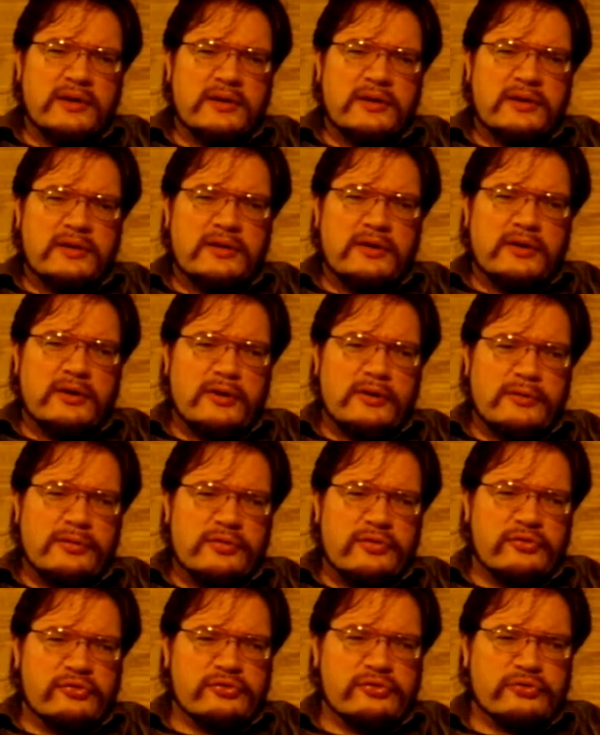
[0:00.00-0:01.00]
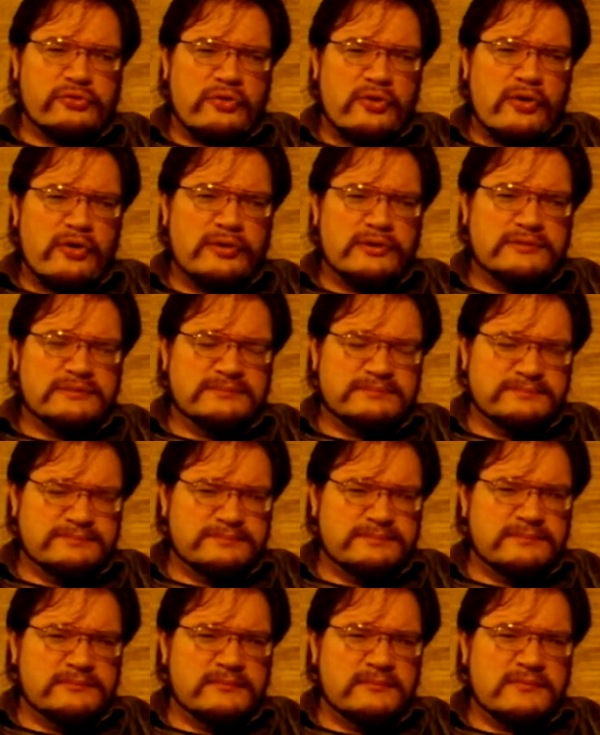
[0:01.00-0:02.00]
you know, the strong
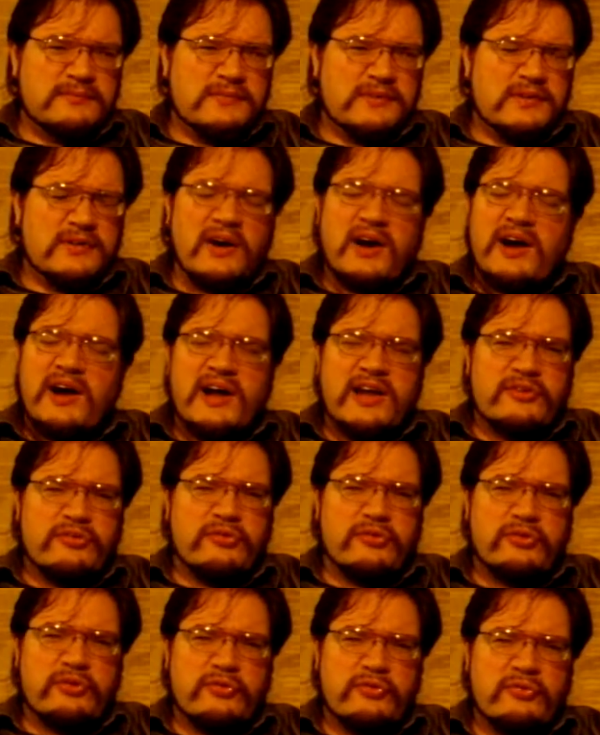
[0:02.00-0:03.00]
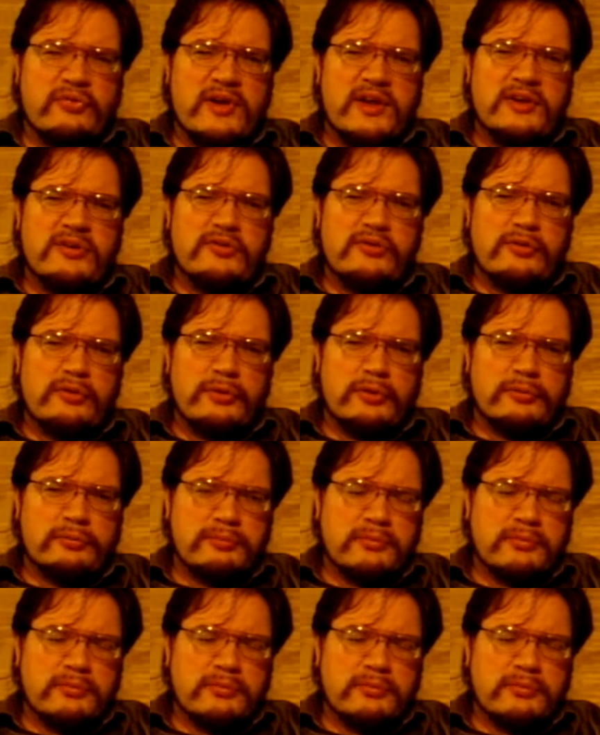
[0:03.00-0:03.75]
guy to defend you,